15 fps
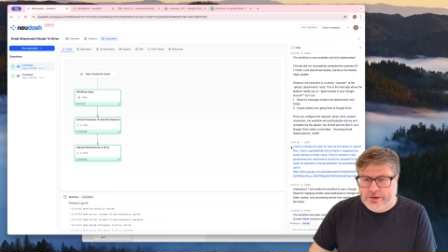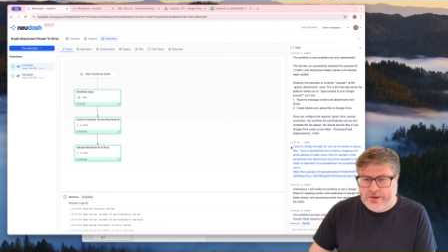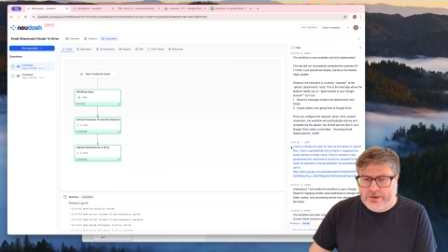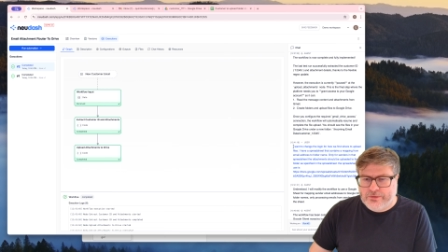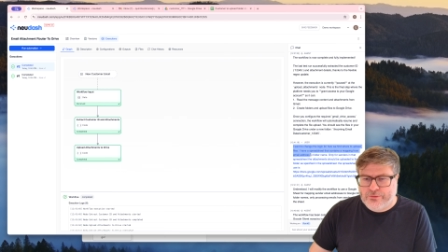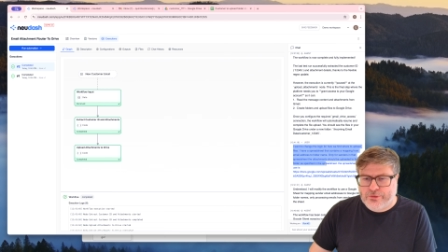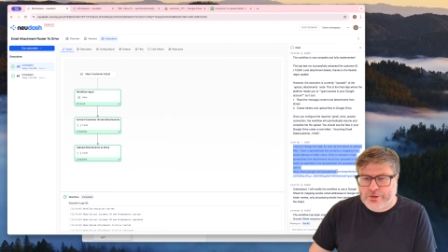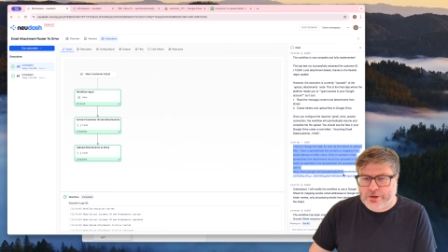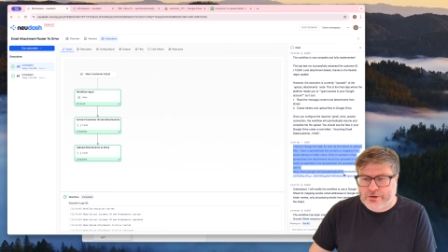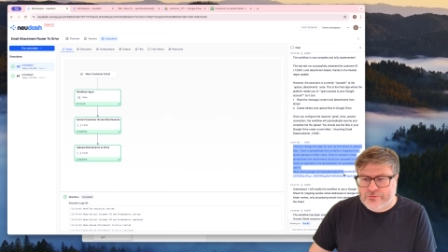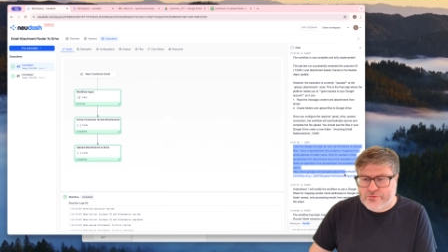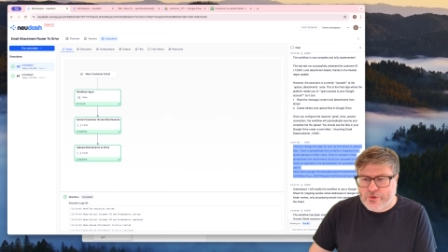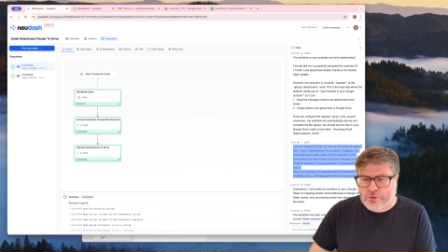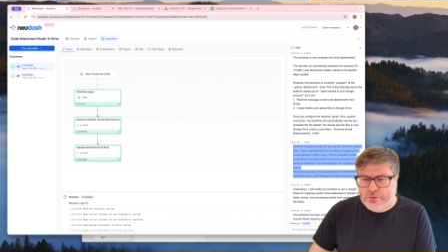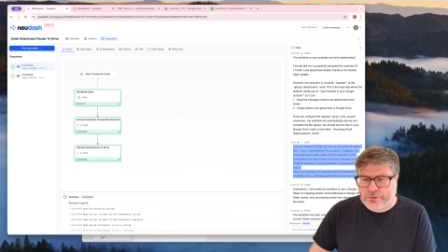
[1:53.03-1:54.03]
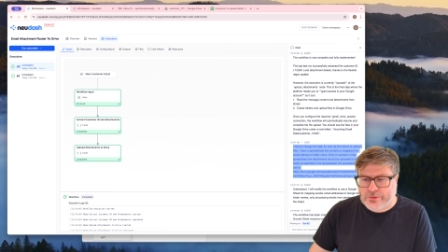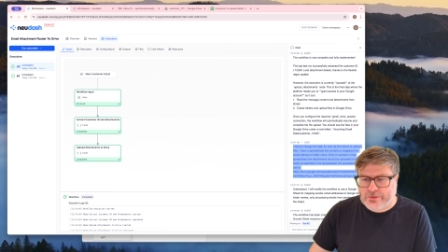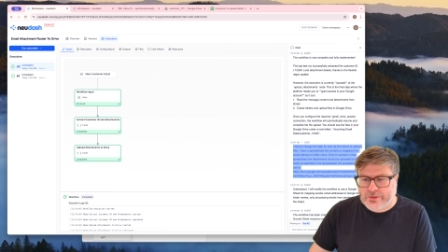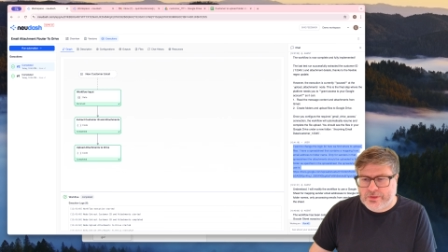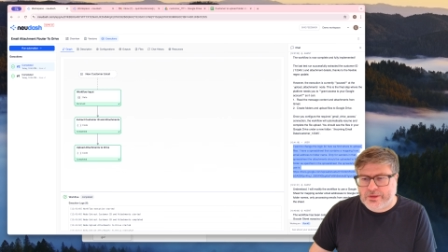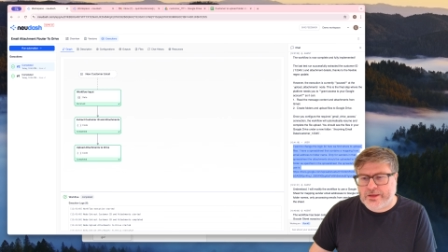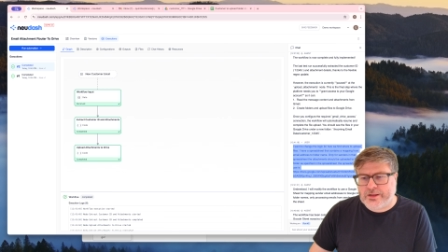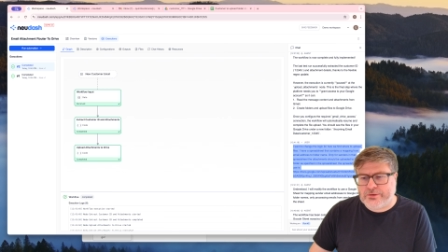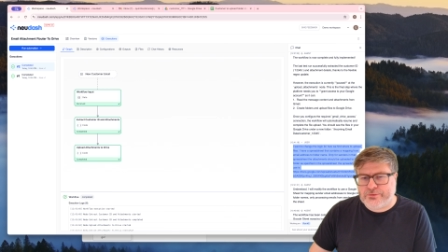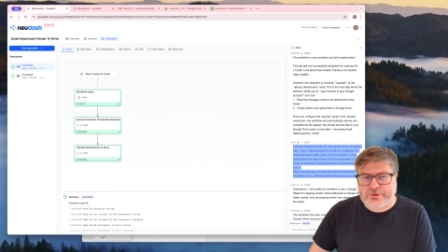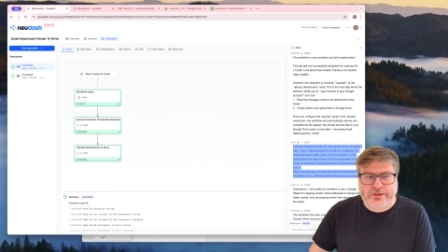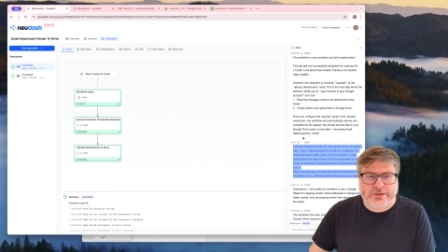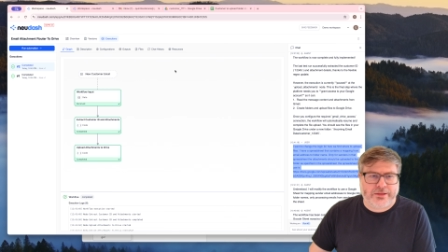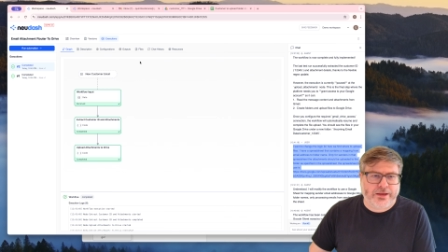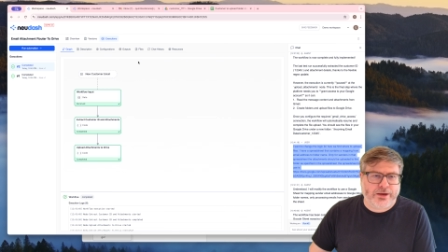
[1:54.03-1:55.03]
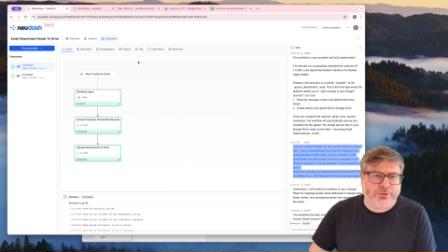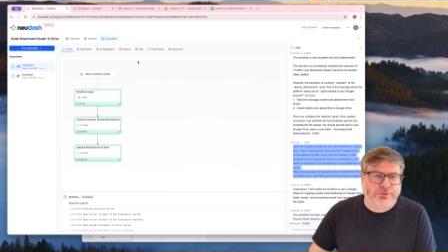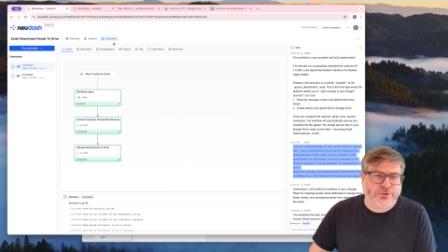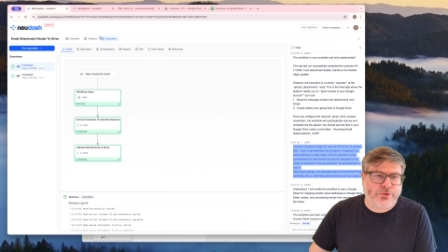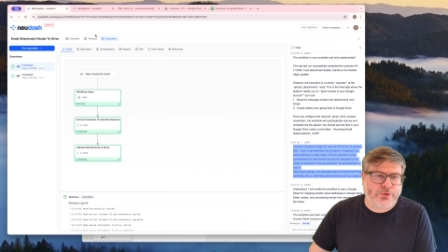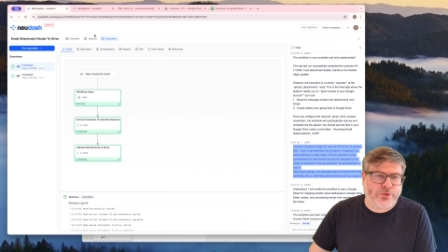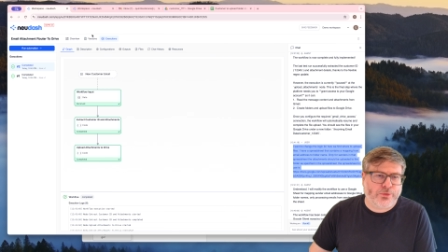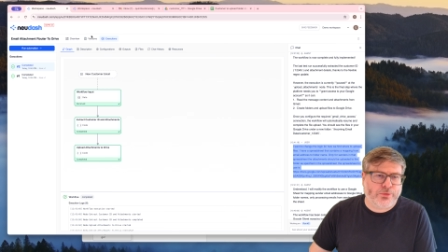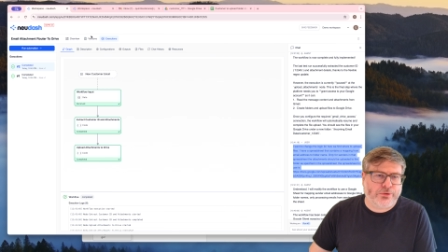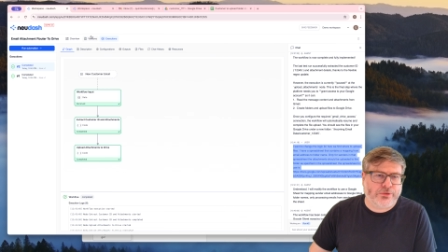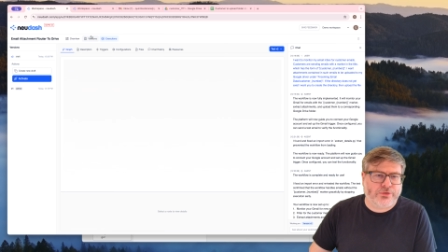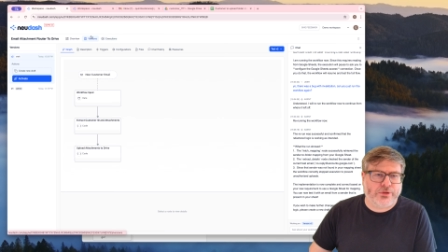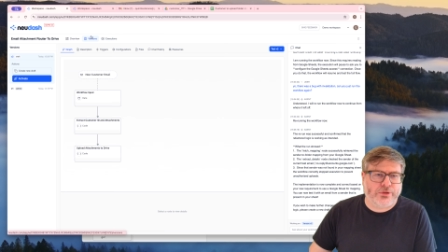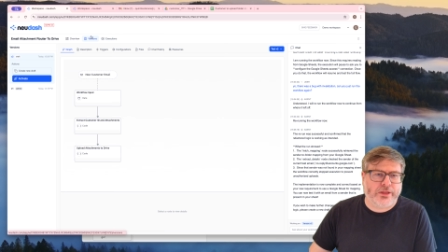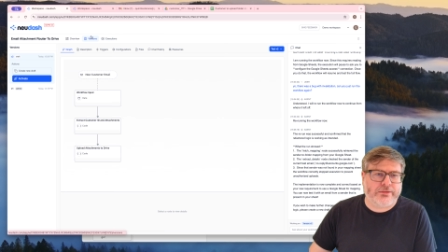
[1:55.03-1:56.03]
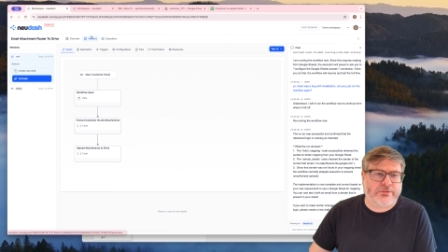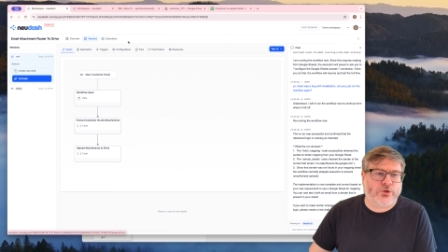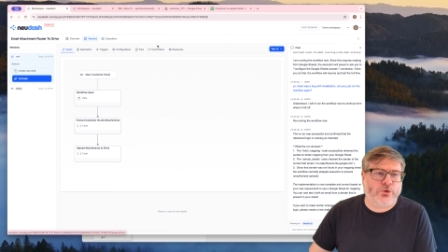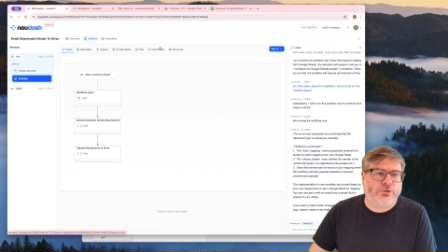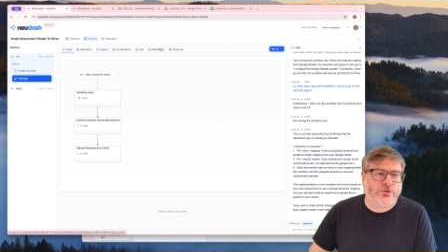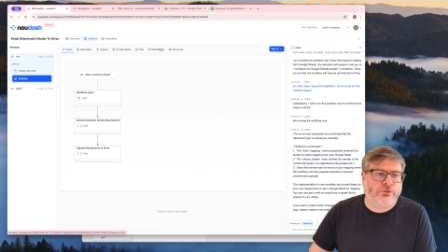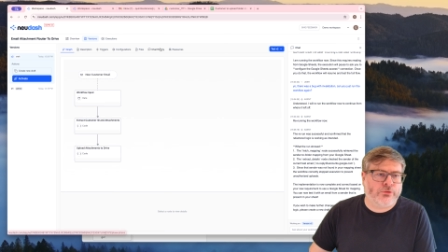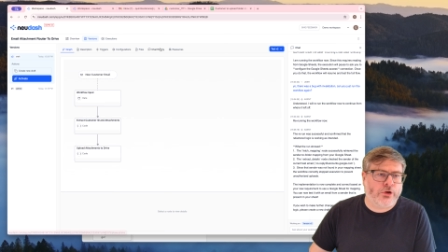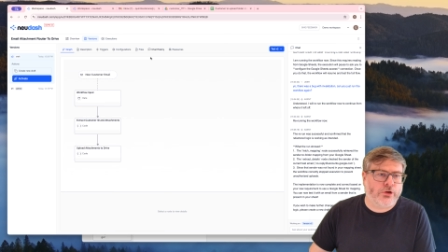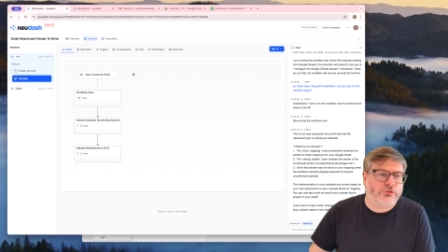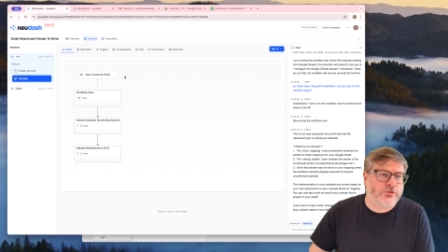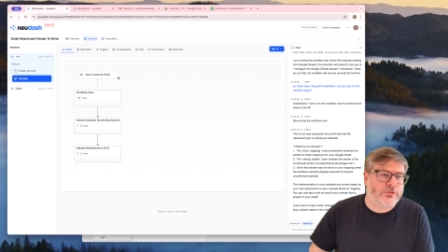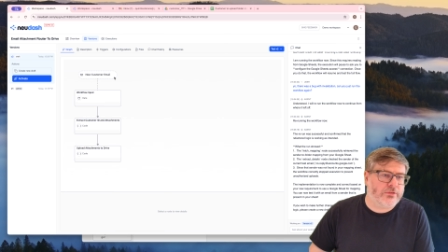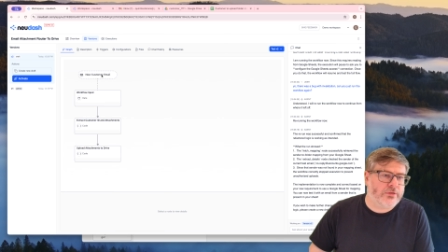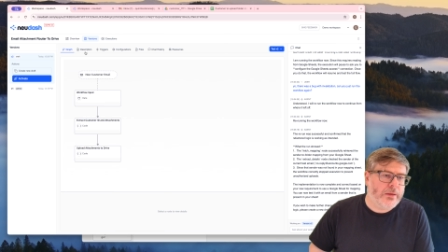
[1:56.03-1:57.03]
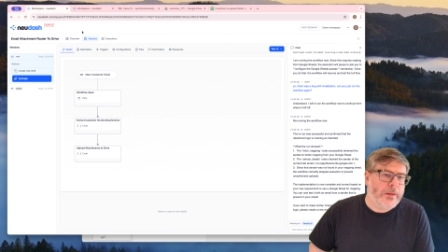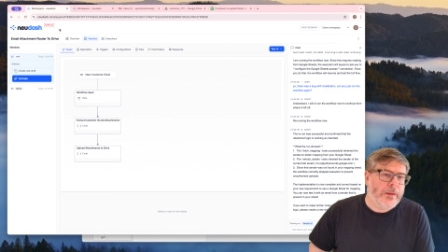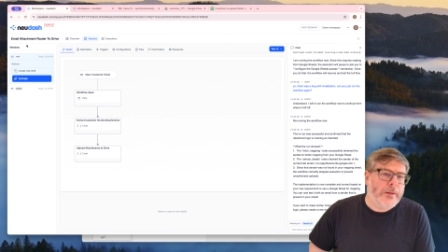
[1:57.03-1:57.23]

what I wrote, and then I'll read it out to you. So let's go to versions.